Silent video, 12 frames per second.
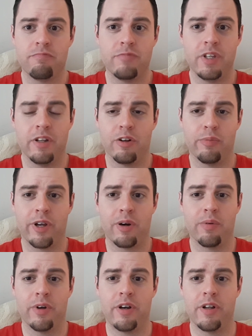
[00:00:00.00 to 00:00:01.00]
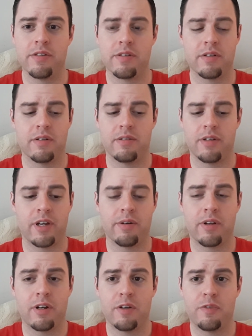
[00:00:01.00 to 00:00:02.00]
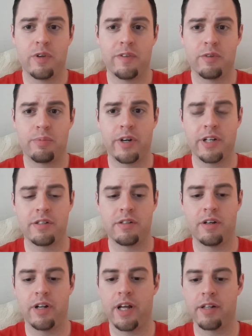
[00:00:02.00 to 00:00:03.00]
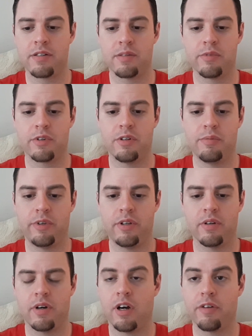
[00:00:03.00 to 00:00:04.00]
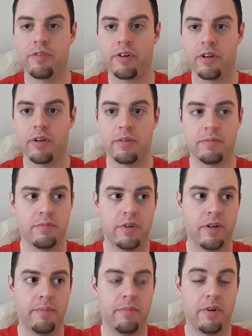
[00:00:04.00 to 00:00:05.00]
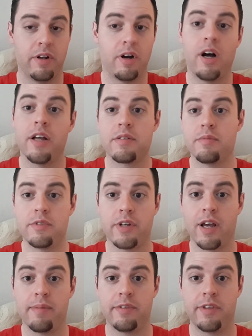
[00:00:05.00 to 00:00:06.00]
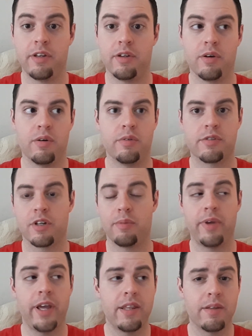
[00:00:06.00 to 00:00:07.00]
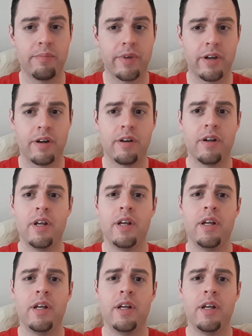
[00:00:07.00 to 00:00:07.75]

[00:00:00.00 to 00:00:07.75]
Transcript: you know, no matter what it is, I don't care if you have depression or not, someone could be offered an awesome job that they know it's going to pay them better.